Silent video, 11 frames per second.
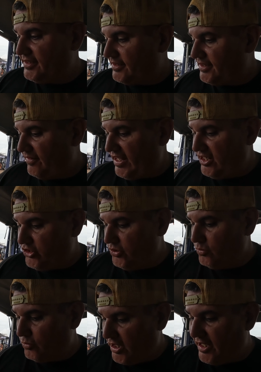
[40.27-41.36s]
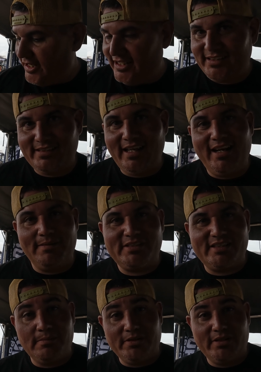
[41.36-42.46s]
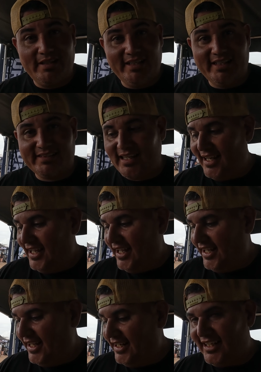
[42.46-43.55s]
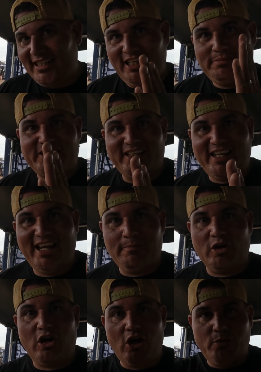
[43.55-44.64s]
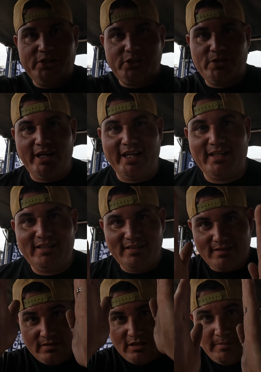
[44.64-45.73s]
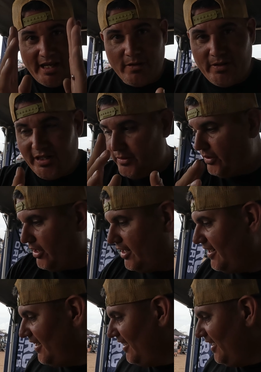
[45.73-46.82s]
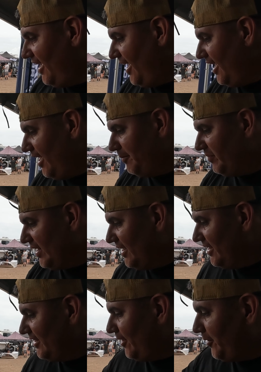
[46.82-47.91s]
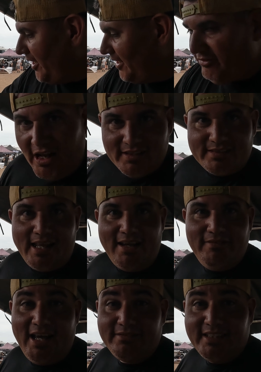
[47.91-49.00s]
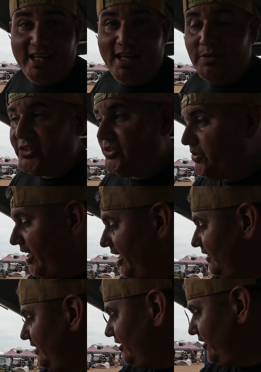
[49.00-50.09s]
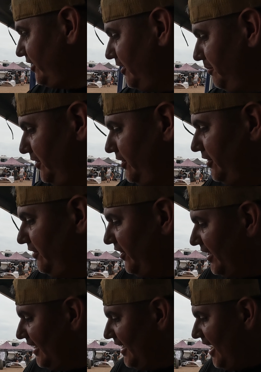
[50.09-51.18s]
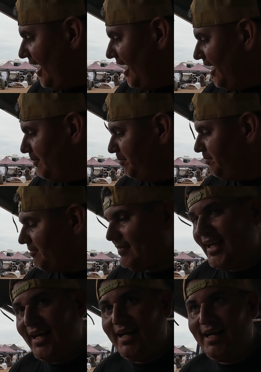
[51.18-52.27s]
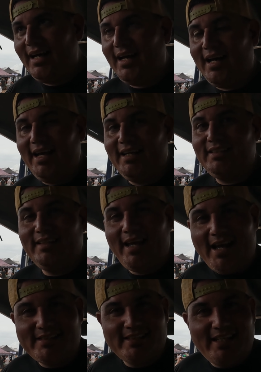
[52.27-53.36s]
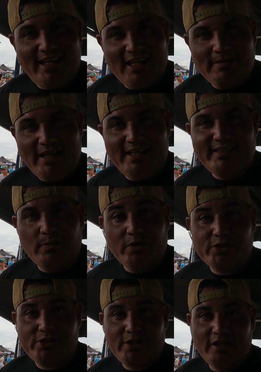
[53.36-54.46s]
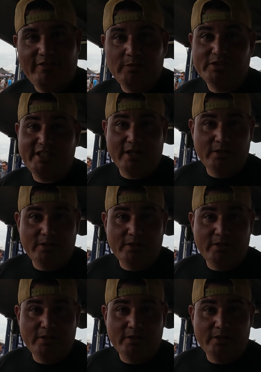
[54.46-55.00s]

and stuff, they do run a setup similar to this, and it keeps the camera always straight, no matter where you are. They're running Fox Live valves now, which is great. Good move. I asked the Can-Am guys, they weren't sure if it was their